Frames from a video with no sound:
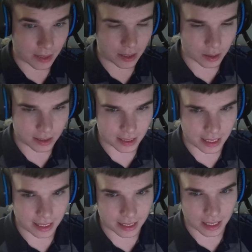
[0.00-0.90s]
I'm
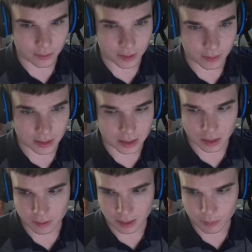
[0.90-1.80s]
recording off of a
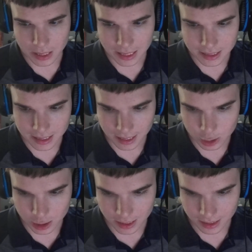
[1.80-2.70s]
Sony
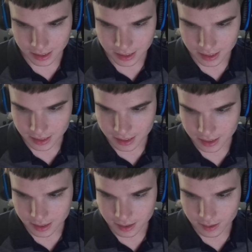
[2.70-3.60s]

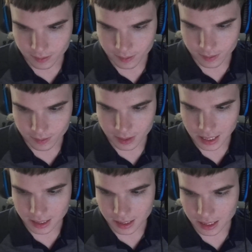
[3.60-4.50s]

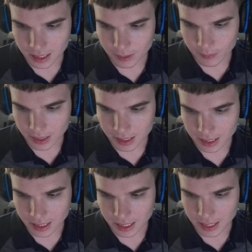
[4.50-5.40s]
PlayStation.com.
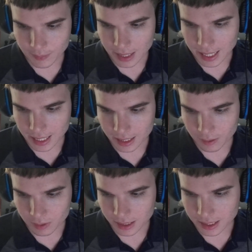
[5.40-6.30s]

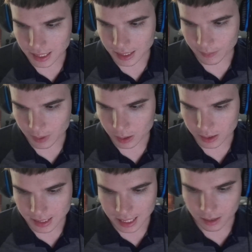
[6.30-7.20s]
MA Redeem or
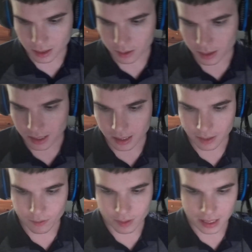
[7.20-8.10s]
download
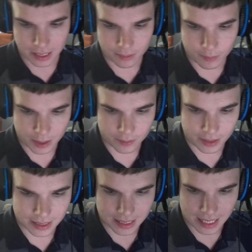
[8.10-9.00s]
the free
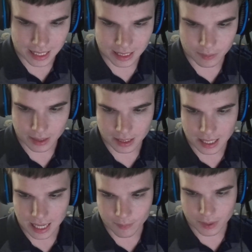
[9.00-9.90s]
Movies Anywhere
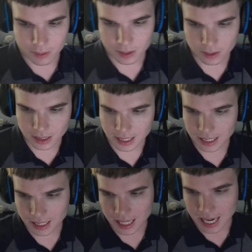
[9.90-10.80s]
app through
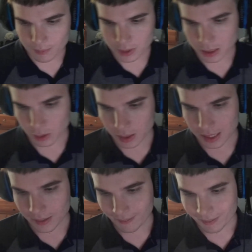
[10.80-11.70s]
the App
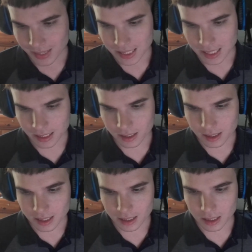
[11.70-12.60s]
Store.
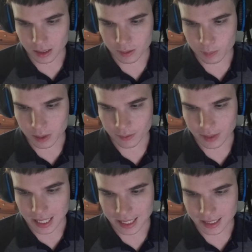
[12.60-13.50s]
Enter the code
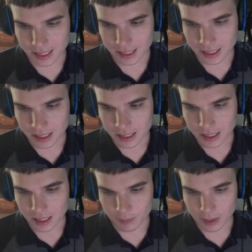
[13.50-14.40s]
provided
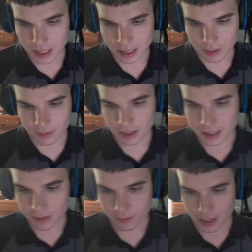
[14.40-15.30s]
above.
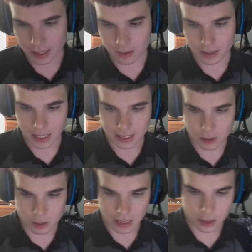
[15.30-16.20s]
Follow the
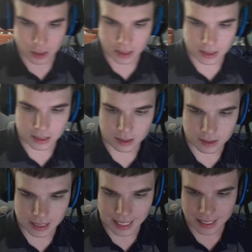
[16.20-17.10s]
instructions to
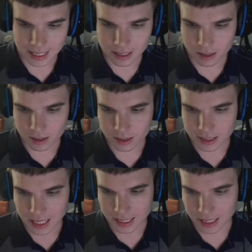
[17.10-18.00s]
sign in or
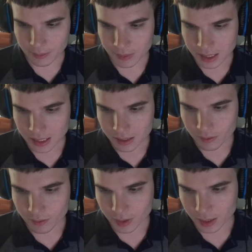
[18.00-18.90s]
sign up
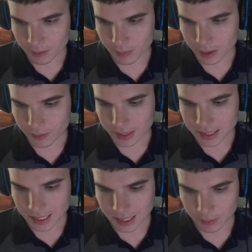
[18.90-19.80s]
for
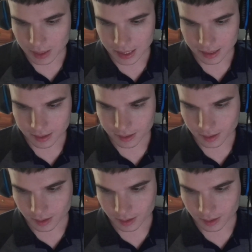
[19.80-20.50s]
Movies Anywhere.